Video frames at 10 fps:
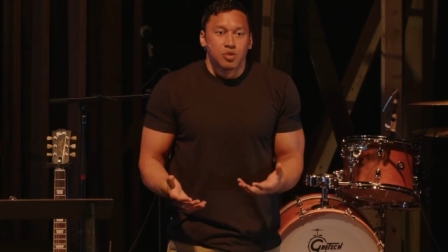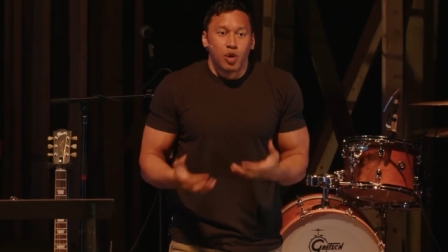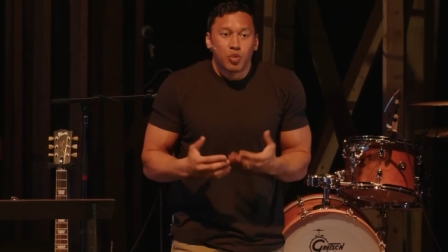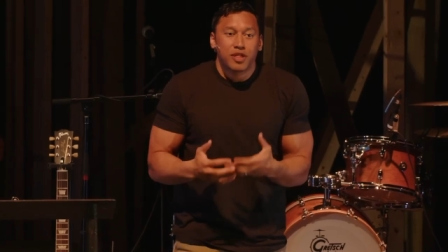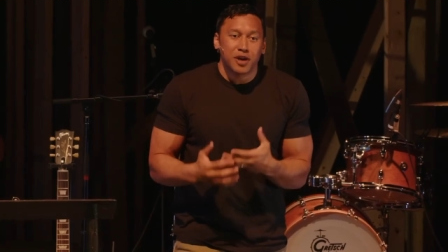
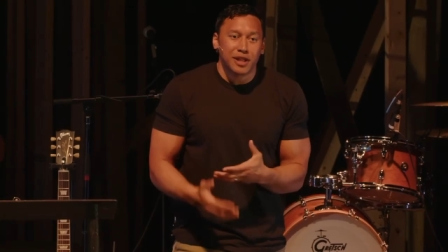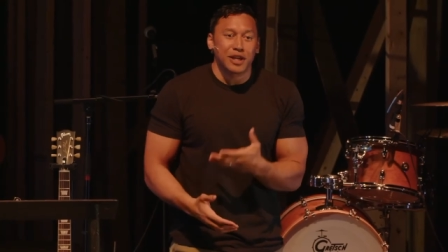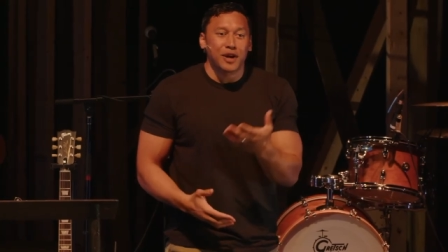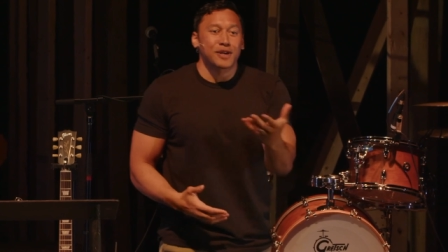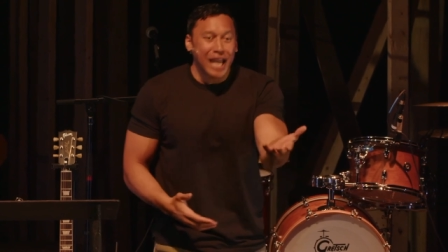when we
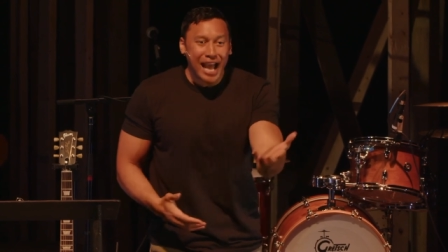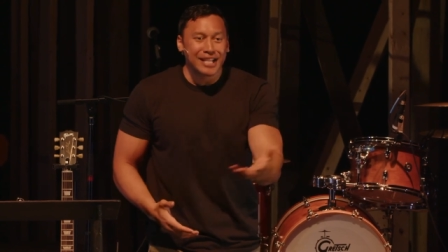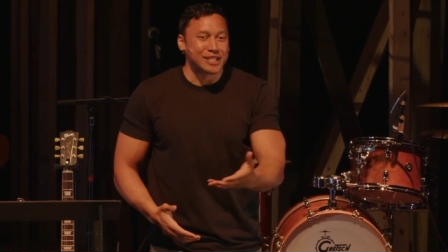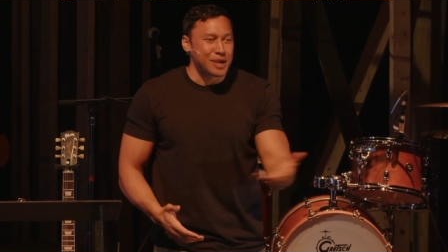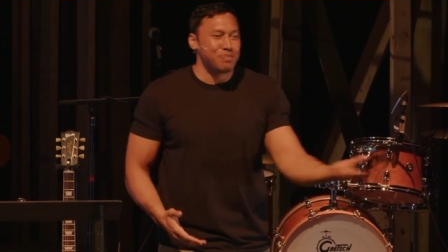thought that our
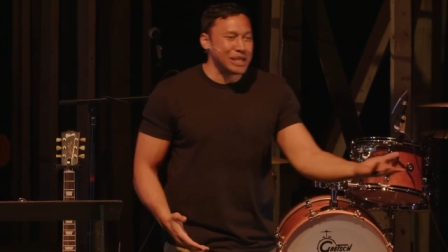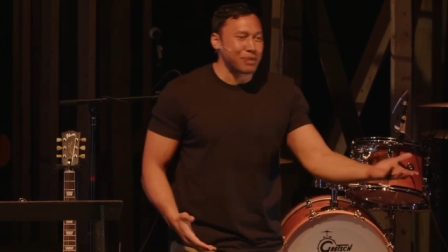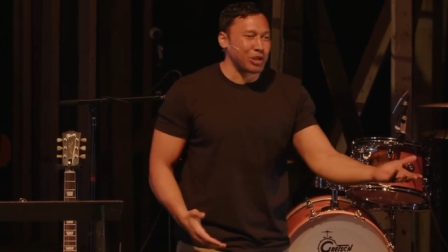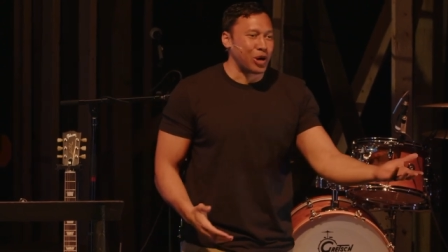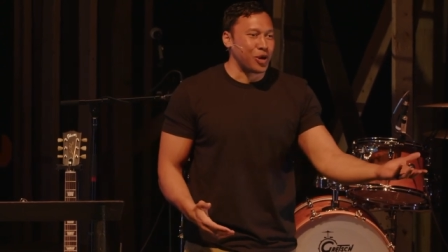dads could beat
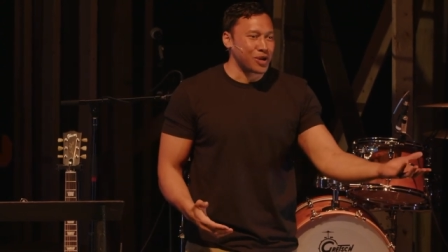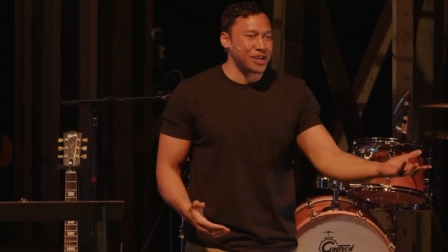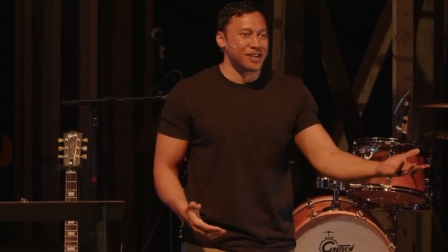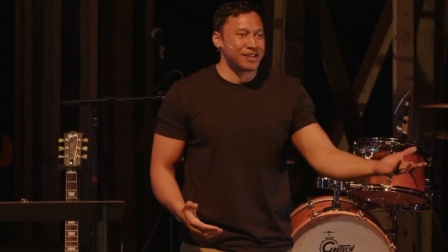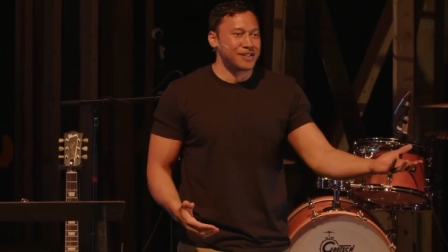up the
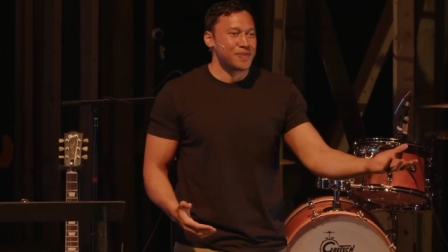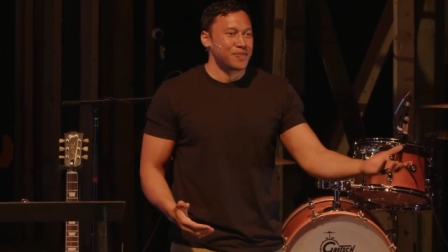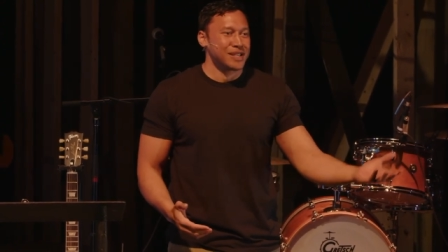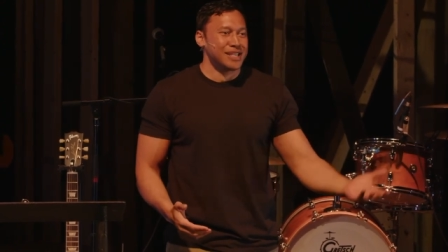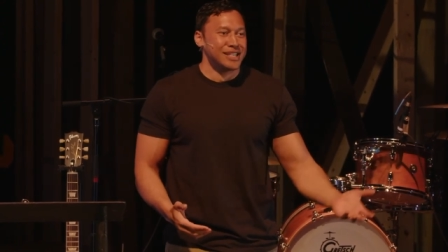Hulk.
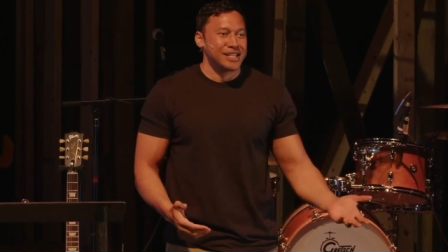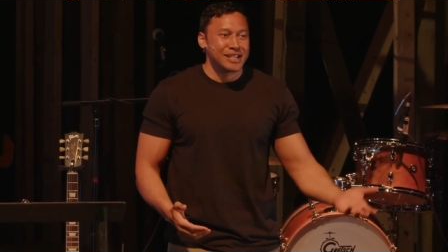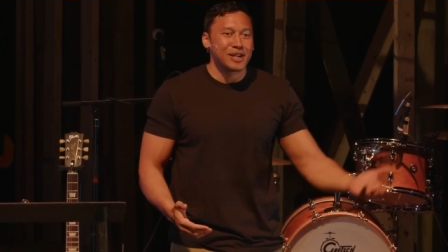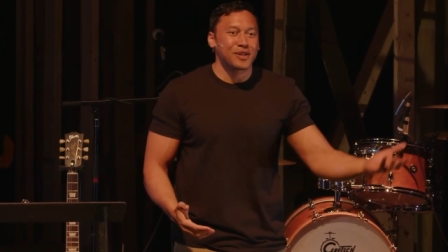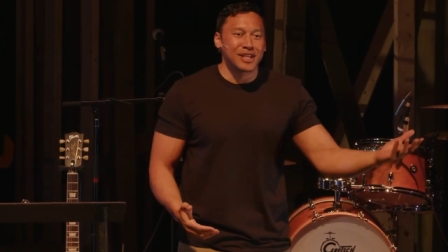
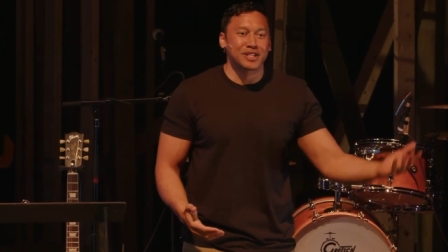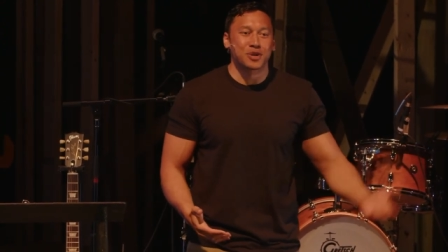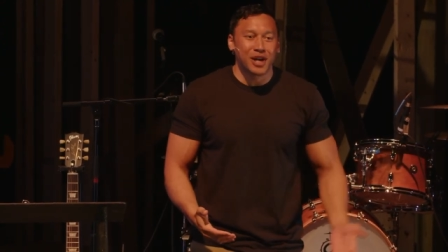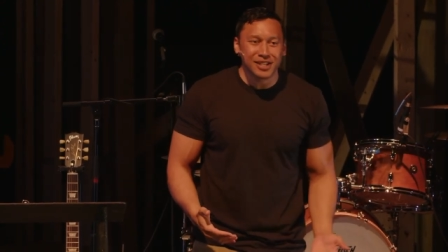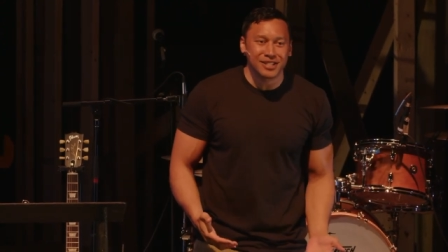You know, the
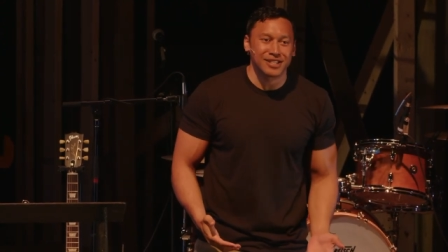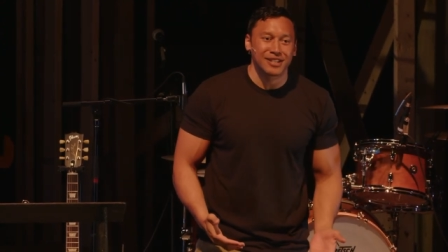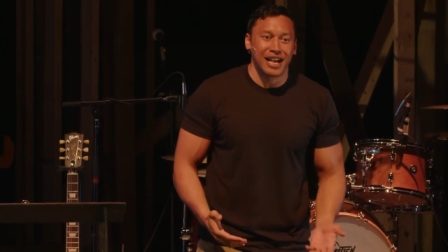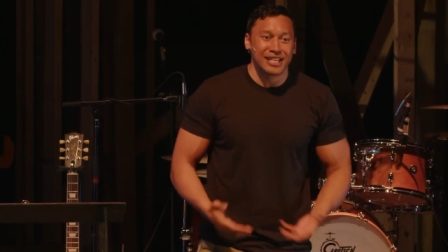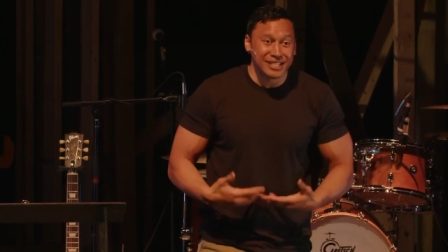trust
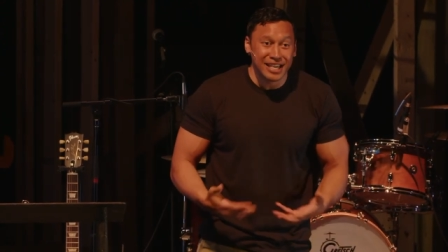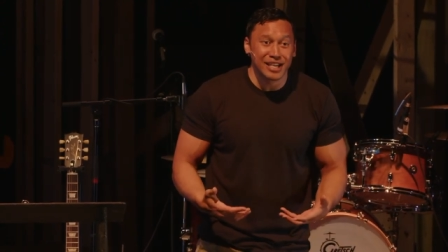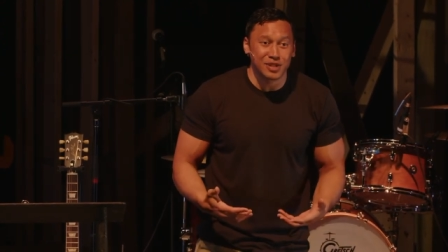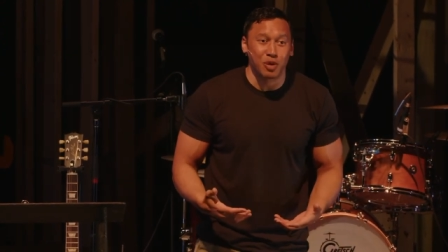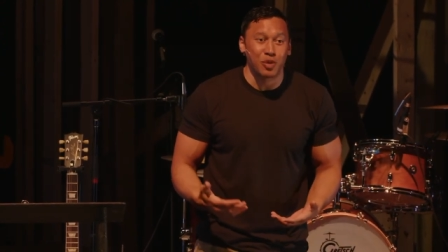as
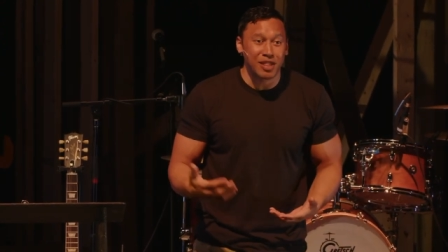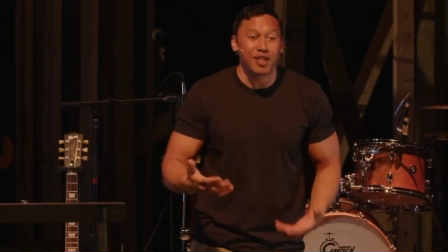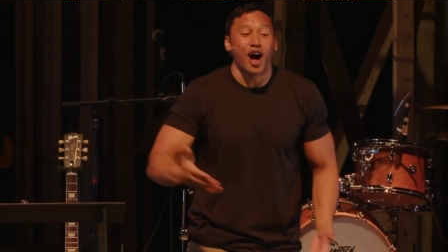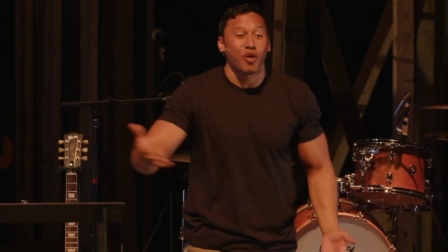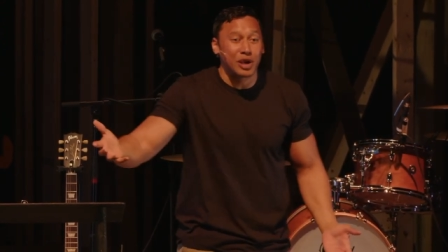kids when we
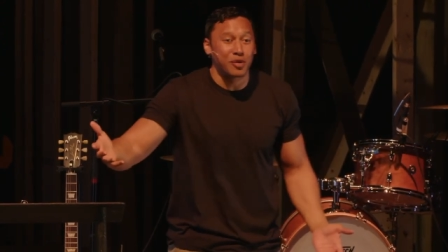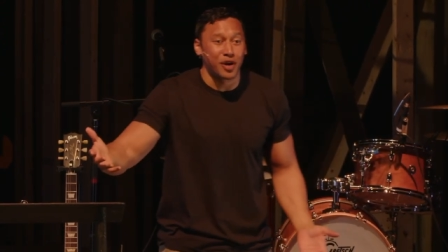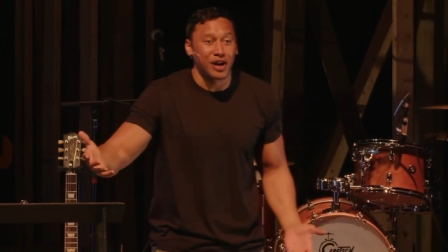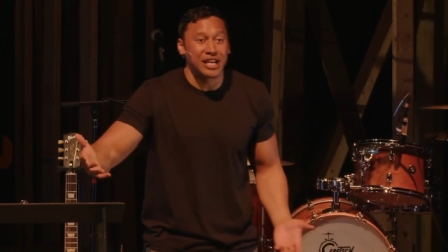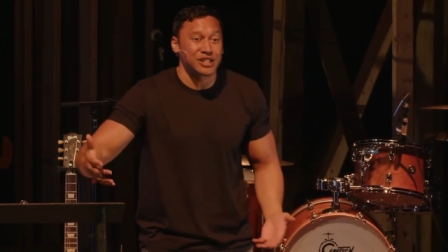thought we
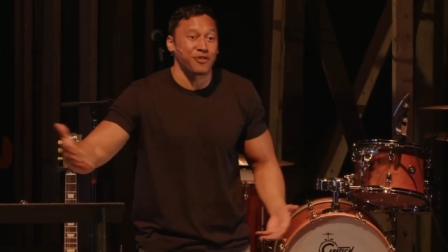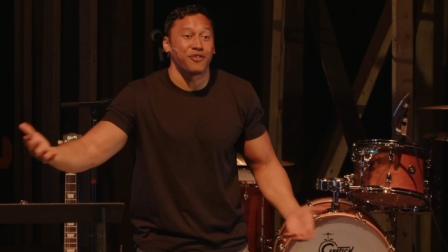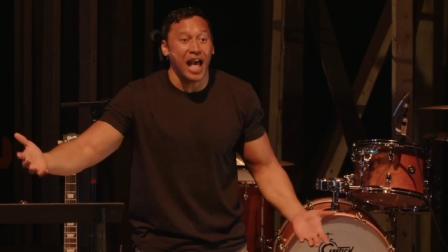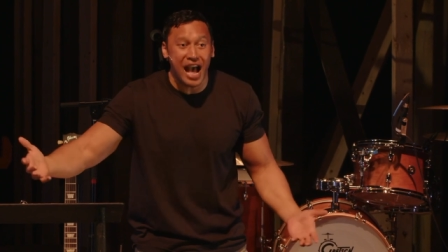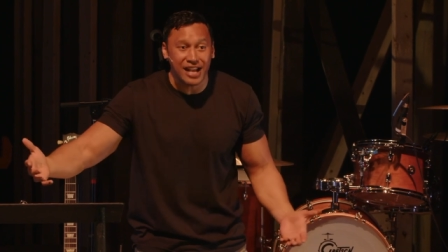were as
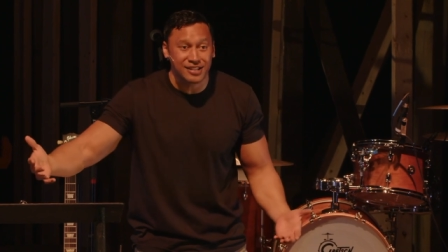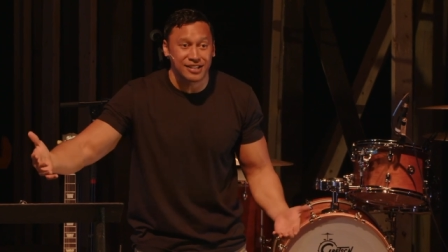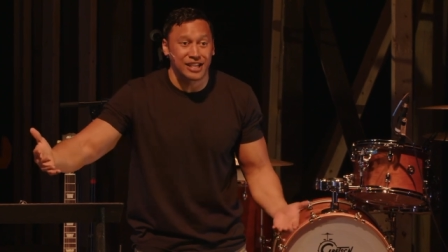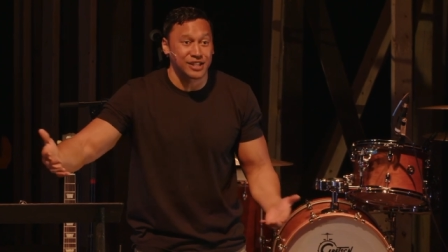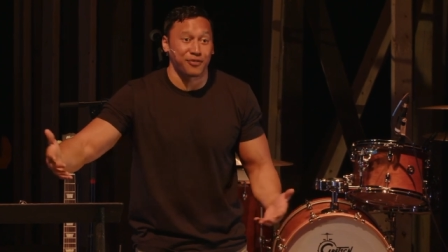
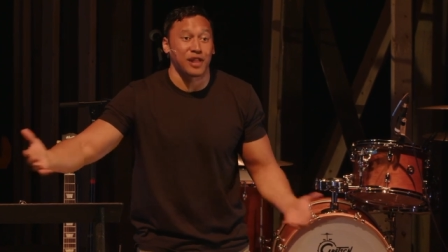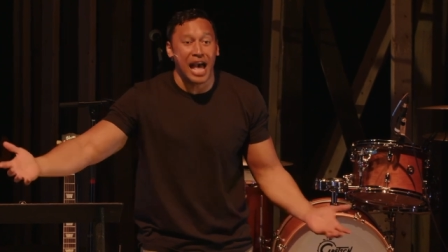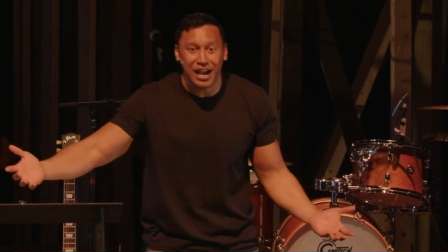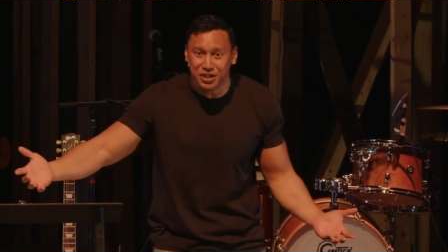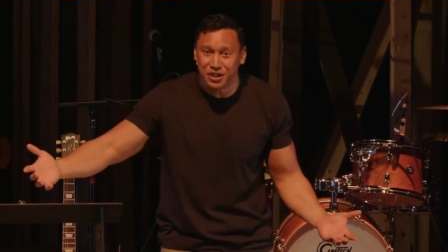fast as
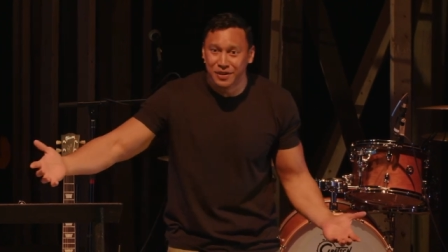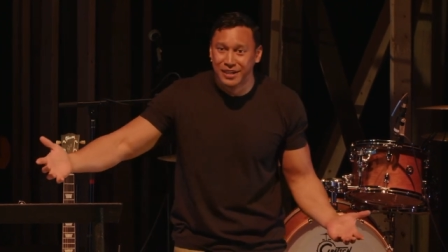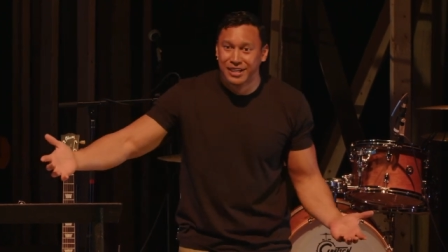Flash.